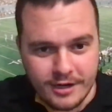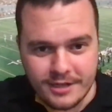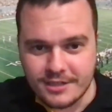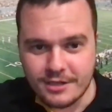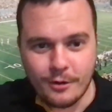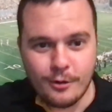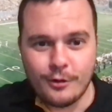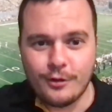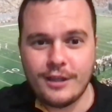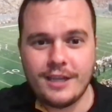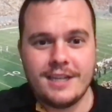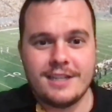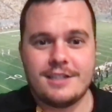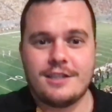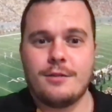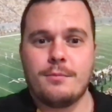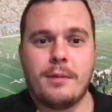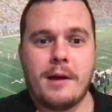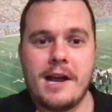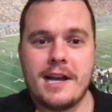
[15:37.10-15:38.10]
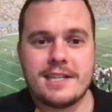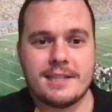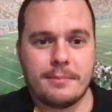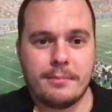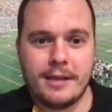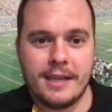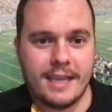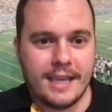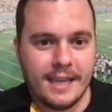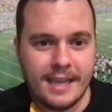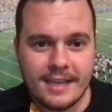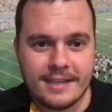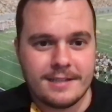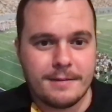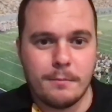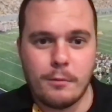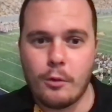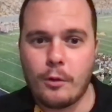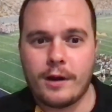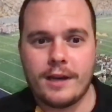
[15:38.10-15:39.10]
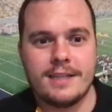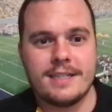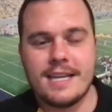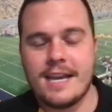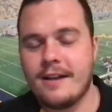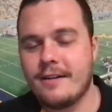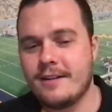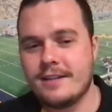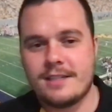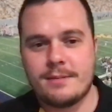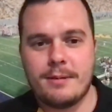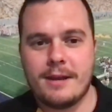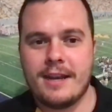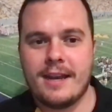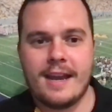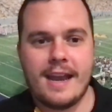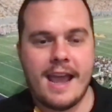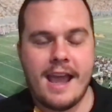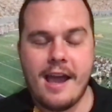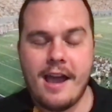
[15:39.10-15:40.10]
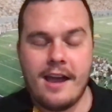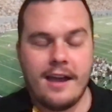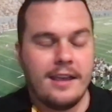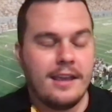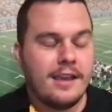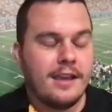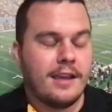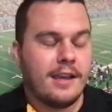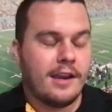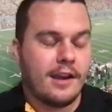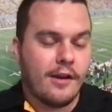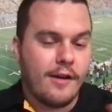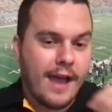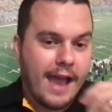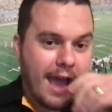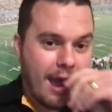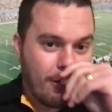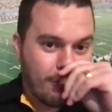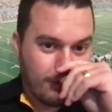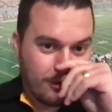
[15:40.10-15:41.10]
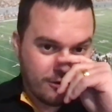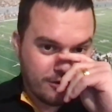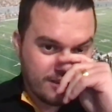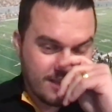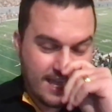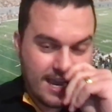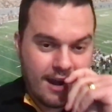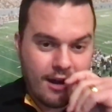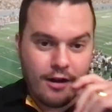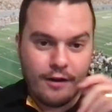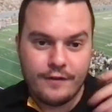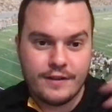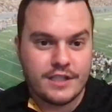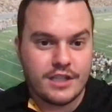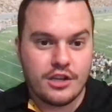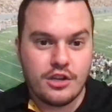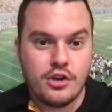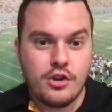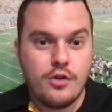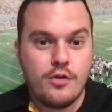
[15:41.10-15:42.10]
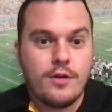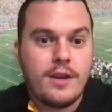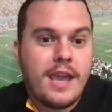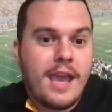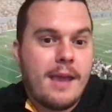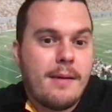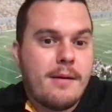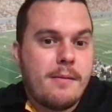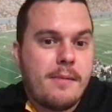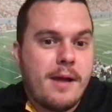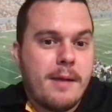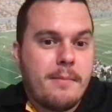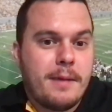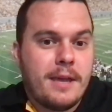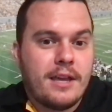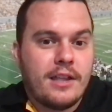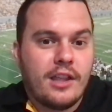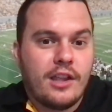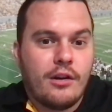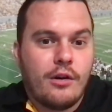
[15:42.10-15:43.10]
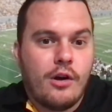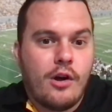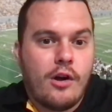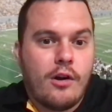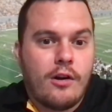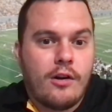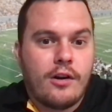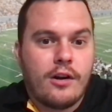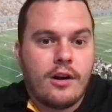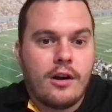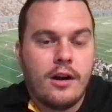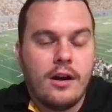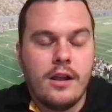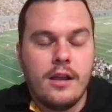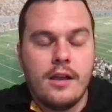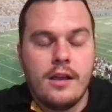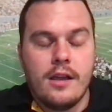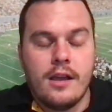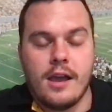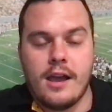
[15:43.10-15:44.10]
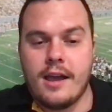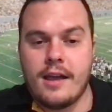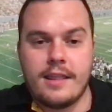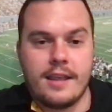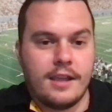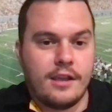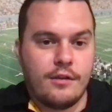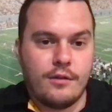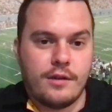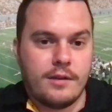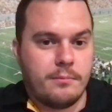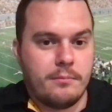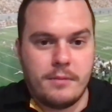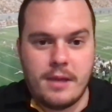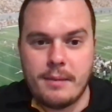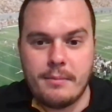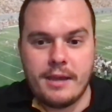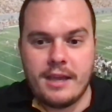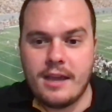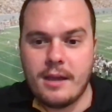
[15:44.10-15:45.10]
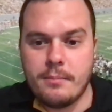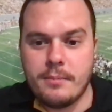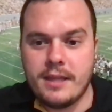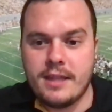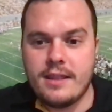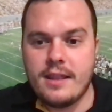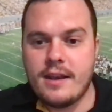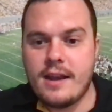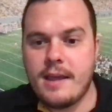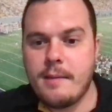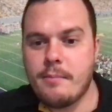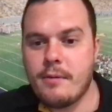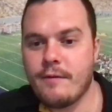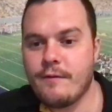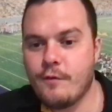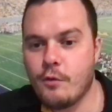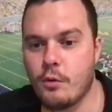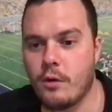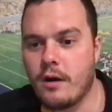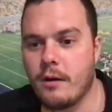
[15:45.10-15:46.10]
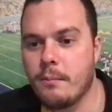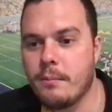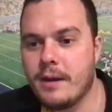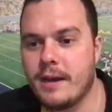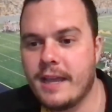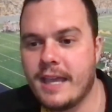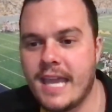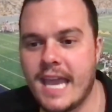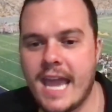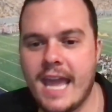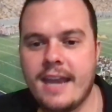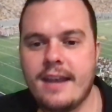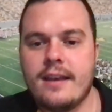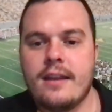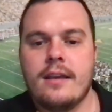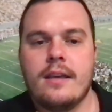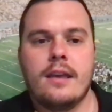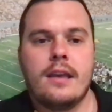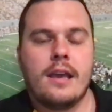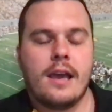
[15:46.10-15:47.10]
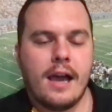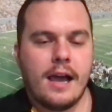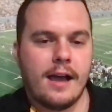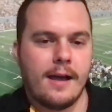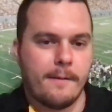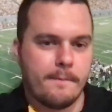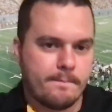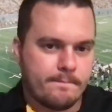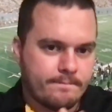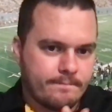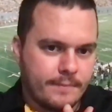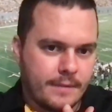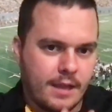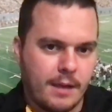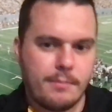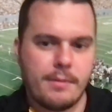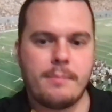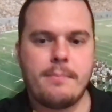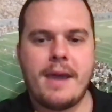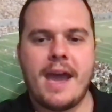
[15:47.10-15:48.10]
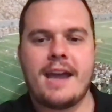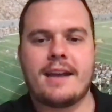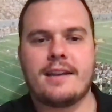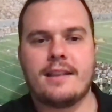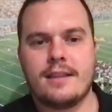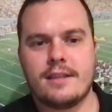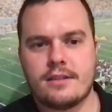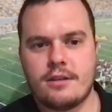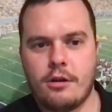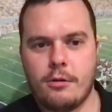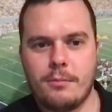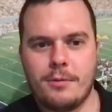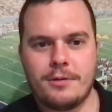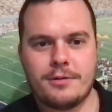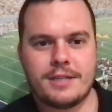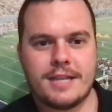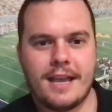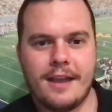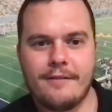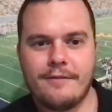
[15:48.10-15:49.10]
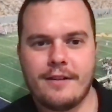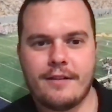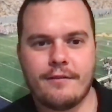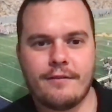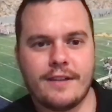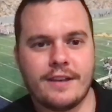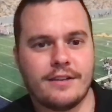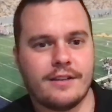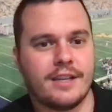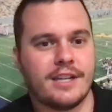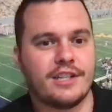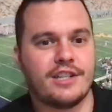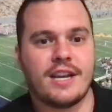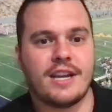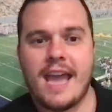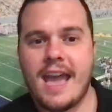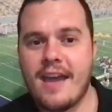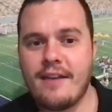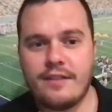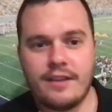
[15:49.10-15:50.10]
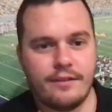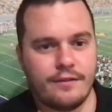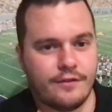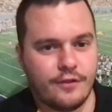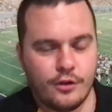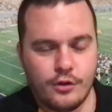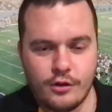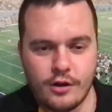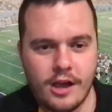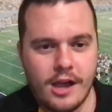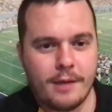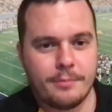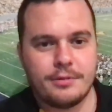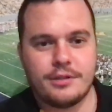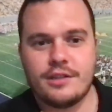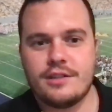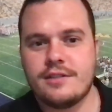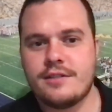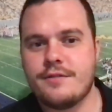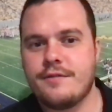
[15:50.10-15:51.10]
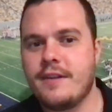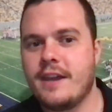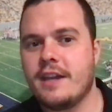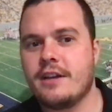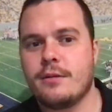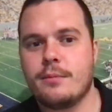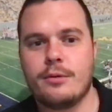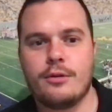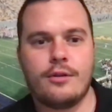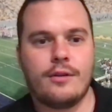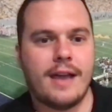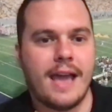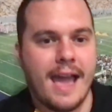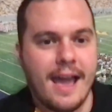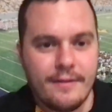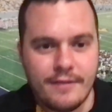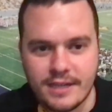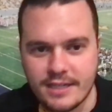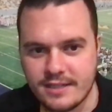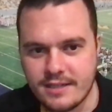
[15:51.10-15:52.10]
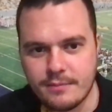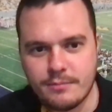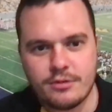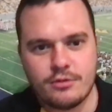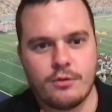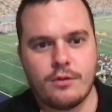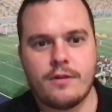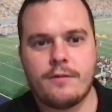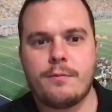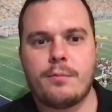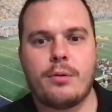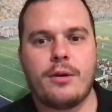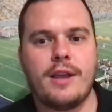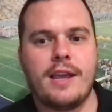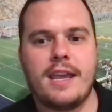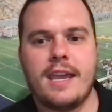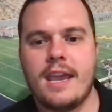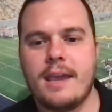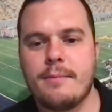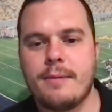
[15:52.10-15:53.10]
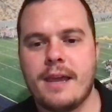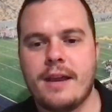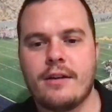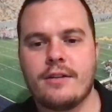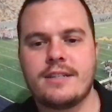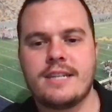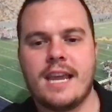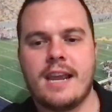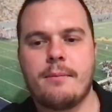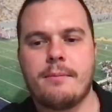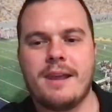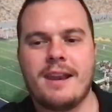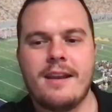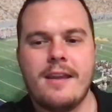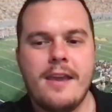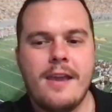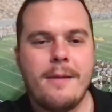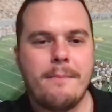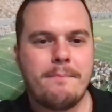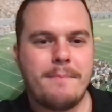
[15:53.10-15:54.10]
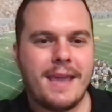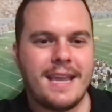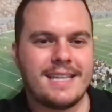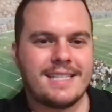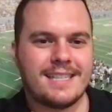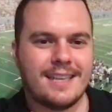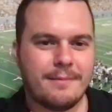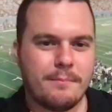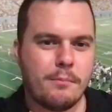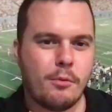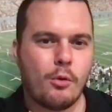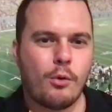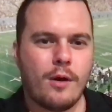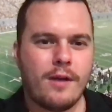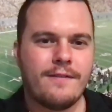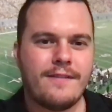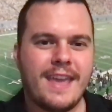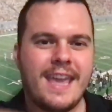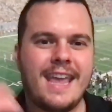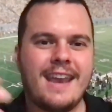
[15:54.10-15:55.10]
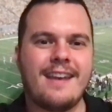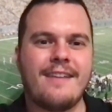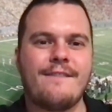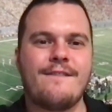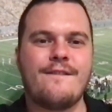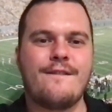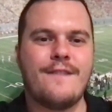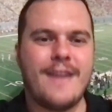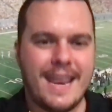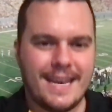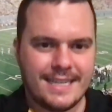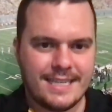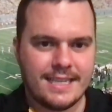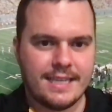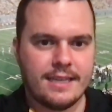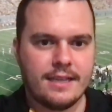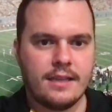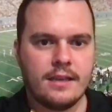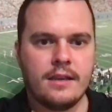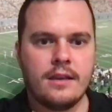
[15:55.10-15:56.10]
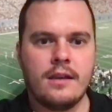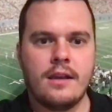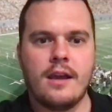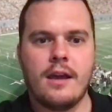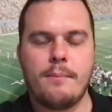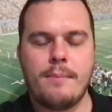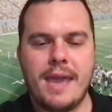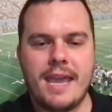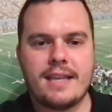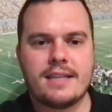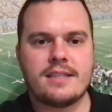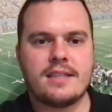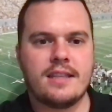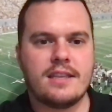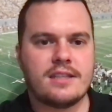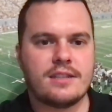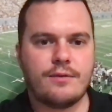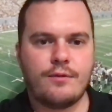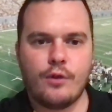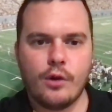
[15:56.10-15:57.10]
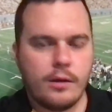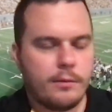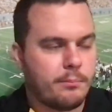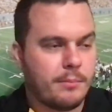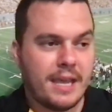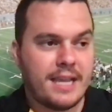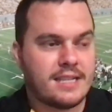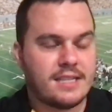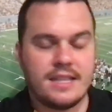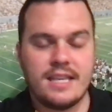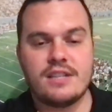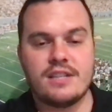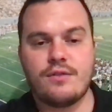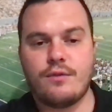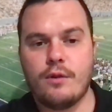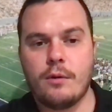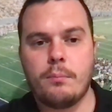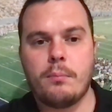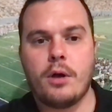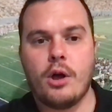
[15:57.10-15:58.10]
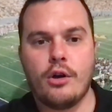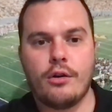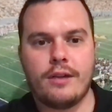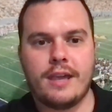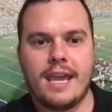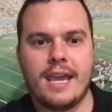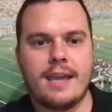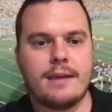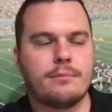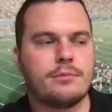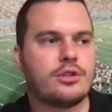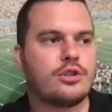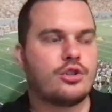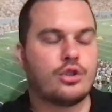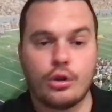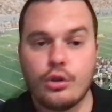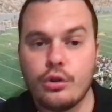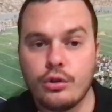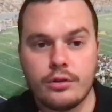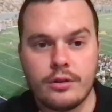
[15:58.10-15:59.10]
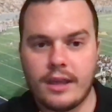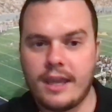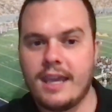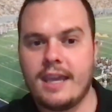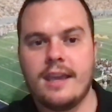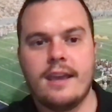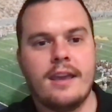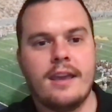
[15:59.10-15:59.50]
as early as you possibly can get to Morgantown and spending, hours there. If it's a noon game, it might be a little harder, that you maybe come in the night before. But again, coming back to this Almost Heaven Village, having food options available, having some sort of pregame entertainment makes it more of an event. Makes these football games truly